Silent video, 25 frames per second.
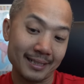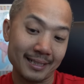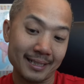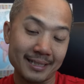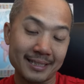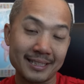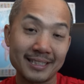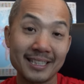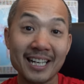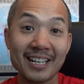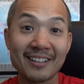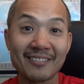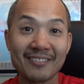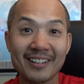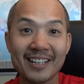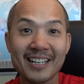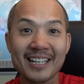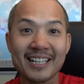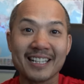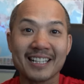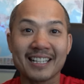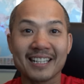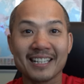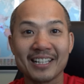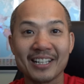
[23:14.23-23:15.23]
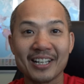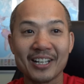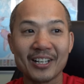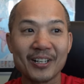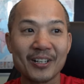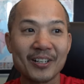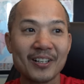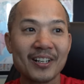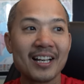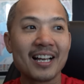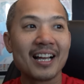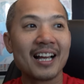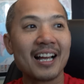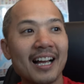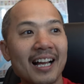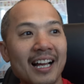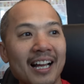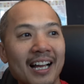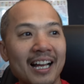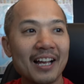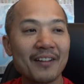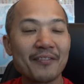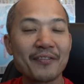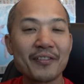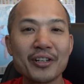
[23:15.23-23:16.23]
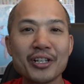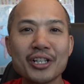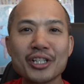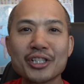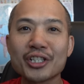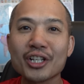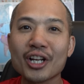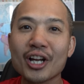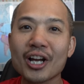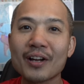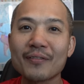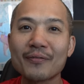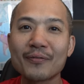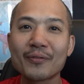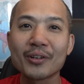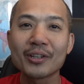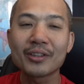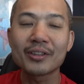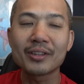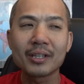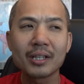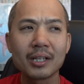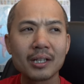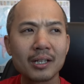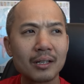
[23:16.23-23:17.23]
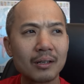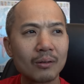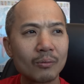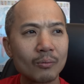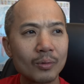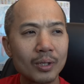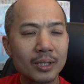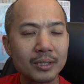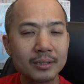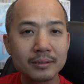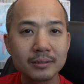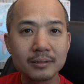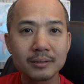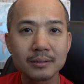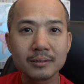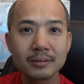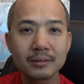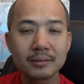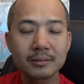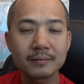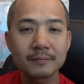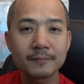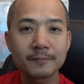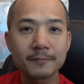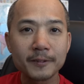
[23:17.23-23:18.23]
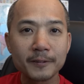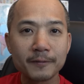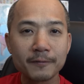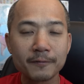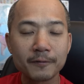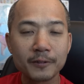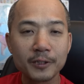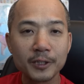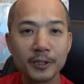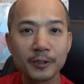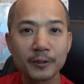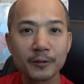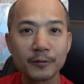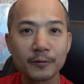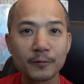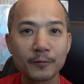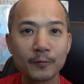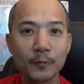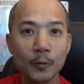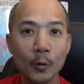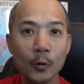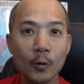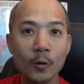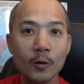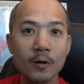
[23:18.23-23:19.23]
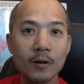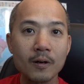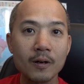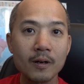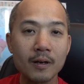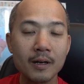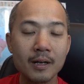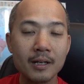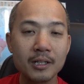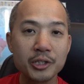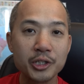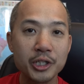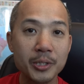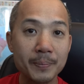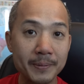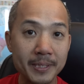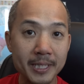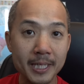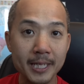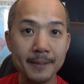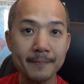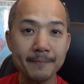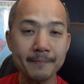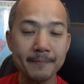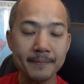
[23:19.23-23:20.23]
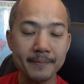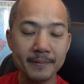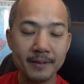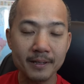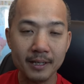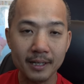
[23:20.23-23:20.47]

It's done, right? You know, I finished off with 1:54 chip time,